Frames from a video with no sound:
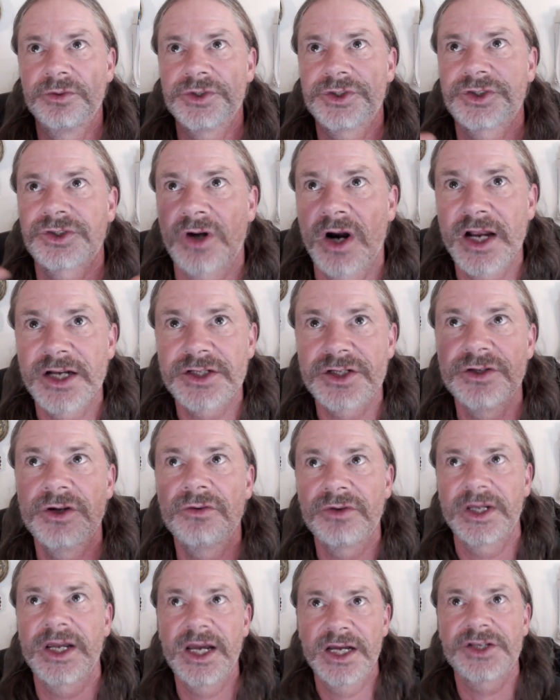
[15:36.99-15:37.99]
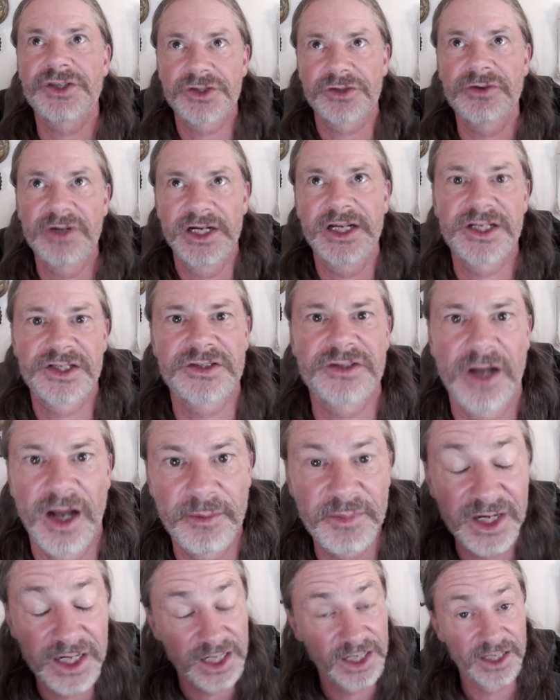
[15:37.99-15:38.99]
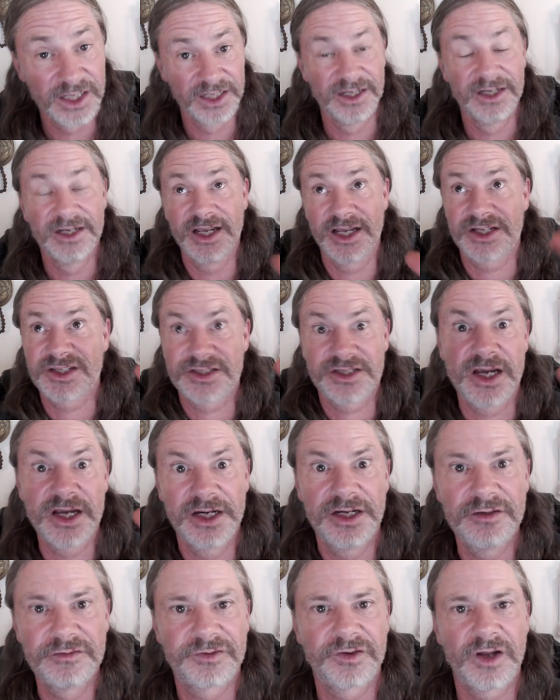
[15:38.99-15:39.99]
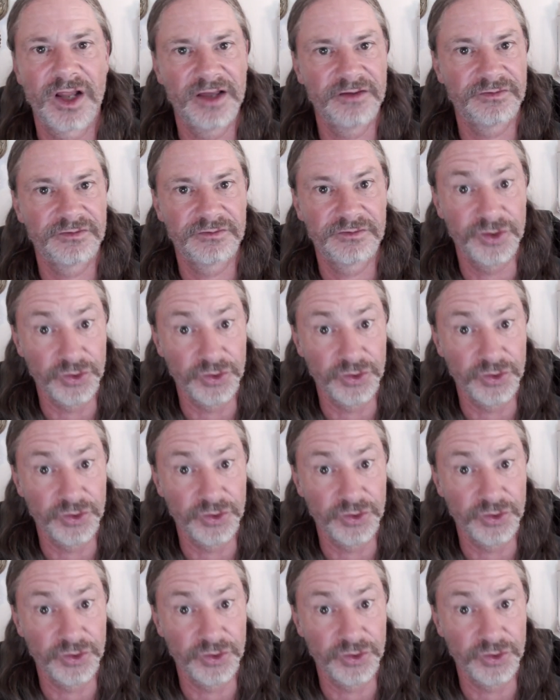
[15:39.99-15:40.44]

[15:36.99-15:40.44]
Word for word: is trying to know the answer and ex I mean, excited for life.